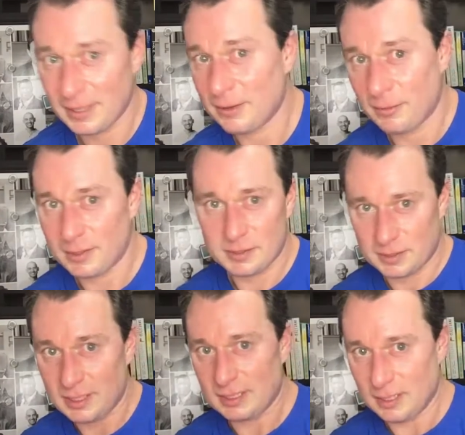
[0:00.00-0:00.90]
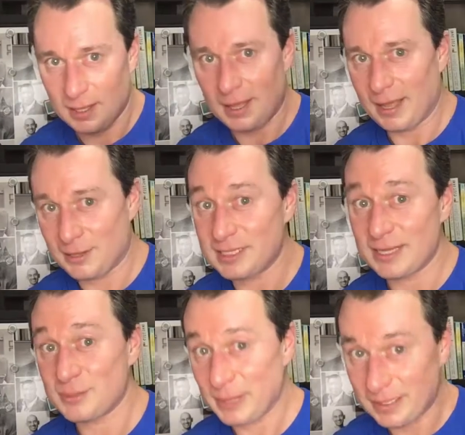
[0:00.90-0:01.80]
I go, well, because I
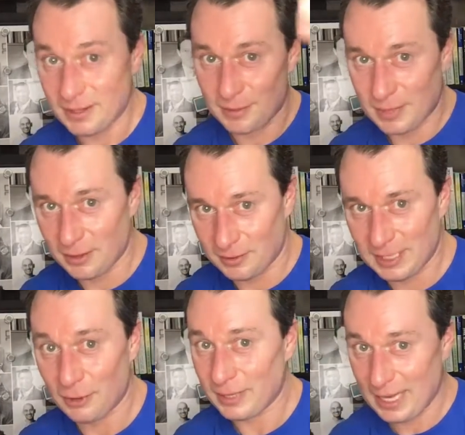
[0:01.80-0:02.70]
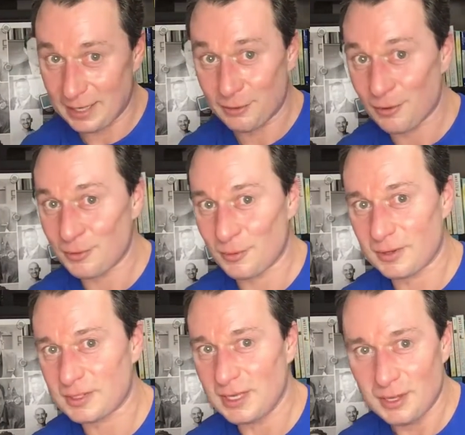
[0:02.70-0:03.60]
explained to them how the organic growth works.